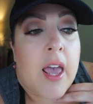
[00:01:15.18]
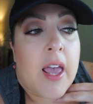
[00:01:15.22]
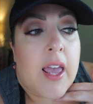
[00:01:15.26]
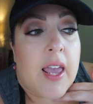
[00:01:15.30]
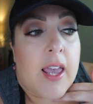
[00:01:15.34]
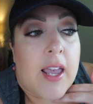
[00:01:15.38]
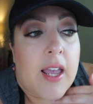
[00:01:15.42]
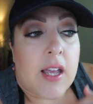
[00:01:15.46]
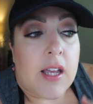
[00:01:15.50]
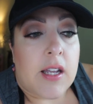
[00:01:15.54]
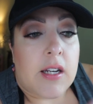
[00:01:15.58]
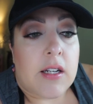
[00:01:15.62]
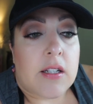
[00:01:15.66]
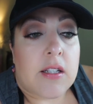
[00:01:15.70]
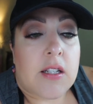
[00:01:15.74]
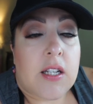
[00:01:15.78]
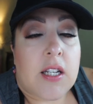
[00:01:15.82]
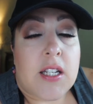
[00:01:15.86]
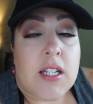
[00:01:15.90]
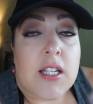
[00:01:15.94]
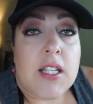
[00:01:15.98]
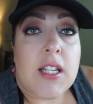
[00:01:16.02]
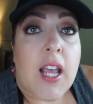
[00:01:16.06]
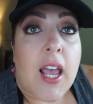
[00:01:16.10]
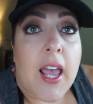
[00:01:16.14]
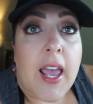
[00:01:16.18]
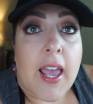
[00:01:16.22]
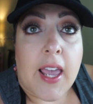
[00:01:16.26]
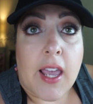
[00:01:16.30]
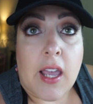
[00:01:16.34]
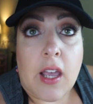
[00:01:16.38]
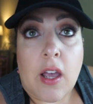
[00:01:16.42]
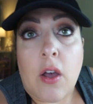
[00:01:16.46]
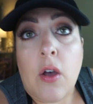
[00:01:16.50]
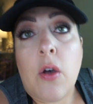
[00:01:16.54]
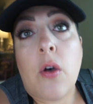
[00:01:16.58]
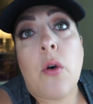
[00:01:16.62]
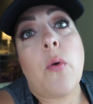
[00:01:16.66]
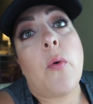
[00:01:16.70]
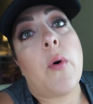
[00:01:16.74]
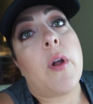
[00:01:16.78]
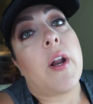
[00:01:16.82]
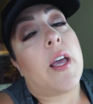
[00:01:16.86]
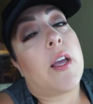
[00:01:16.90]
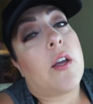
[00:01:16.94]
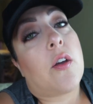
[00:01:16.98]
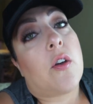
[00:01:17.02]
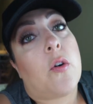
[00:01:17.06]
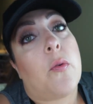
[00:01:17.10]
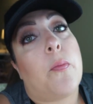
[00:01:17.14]
And today, when
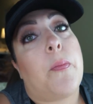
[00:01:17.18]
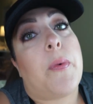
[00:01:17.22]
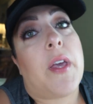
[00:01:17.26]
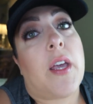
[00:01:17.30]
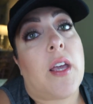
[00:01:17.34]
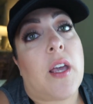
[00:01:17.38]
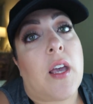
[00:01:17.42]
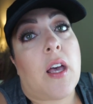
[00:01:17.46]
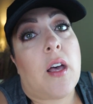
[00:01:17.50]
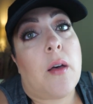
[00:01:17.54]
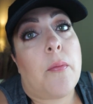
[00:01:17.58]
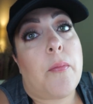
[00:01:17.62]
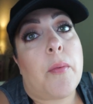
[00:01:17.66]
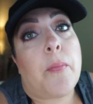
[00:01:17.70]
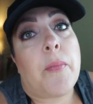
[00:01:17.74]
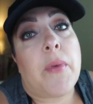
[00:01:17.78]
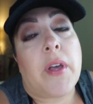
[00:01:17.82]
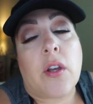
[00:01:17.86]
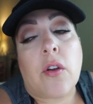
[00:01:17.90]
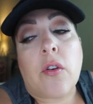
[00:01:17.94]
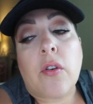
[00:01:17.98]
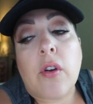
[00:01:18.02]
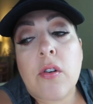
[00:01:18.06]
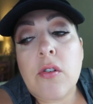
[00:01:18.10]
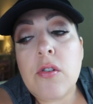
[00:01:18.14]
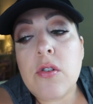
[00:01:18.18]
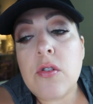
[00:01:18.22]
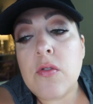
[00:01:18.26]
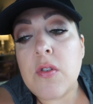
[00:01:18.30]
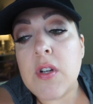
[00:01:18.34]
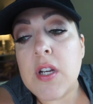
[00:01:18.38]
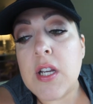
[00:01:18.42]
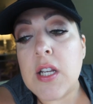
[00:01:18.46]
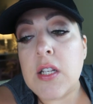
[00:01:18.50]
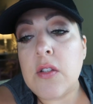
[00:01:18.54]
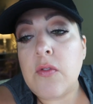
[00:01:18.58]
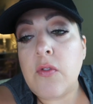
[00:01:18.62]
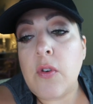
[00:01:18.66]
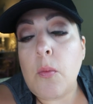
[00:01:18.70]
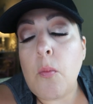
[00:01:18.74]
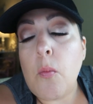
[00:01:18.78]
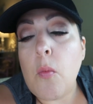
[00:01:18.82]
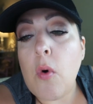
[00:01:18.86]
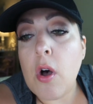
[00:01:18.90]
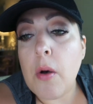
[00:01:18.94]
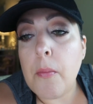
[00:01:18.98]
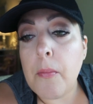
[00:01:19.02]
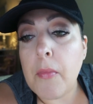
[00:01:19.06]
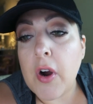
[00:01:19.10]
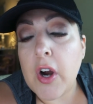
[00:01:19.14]
I go pick up my groceries from
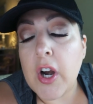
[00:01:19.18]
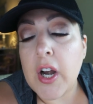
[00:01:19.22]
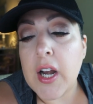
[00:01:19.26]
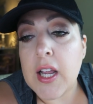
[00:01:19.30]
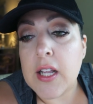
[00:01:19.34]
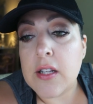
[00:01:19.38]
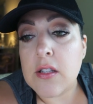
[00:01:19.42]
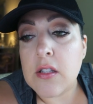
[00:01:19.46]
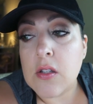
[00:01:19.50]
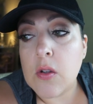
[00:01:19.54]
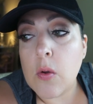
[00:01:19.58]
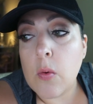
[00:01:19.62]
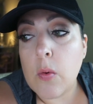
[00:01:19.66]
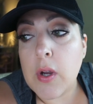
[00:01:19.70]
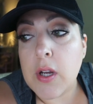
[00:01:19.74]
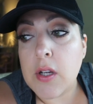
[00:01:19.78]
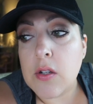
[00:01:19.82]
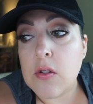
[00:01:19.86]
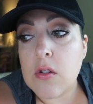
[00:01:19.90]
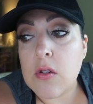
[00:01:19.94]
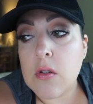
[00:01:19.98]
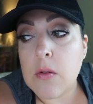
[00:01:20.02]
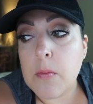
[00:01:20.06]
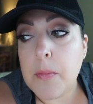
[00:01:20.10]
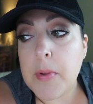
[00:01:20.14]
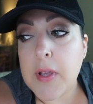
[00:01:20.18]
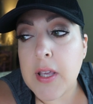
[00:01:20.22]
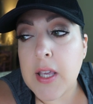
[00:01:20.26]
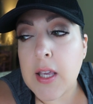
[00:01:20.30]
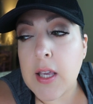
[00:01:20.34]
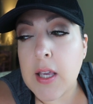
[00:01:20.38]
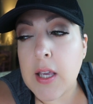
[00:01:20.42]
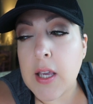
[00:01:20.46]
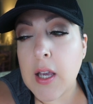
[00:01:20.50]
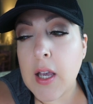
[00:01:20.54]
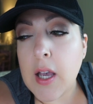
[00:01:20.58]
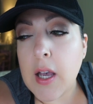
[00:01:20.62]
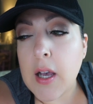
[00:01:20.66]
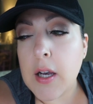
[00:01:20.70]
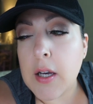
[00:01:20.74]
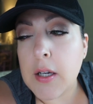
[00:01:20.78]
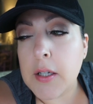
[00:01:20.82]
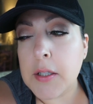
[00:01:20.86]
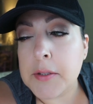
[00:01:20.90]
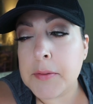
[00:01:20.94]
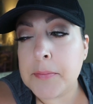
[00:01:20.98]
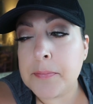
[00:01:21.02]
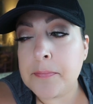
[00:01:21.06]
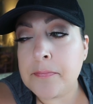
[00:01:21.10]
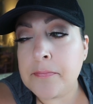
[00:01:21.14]
Walmart, it's going to be
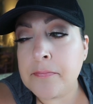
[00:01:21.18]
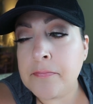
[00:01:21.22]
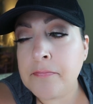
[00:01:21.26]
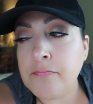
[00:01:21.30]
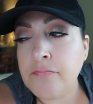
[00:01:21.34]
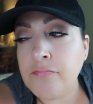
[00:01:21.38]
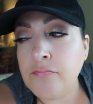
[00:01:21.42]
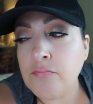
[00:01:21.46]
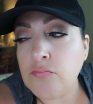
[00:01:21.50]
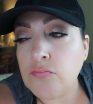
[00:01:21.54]
um,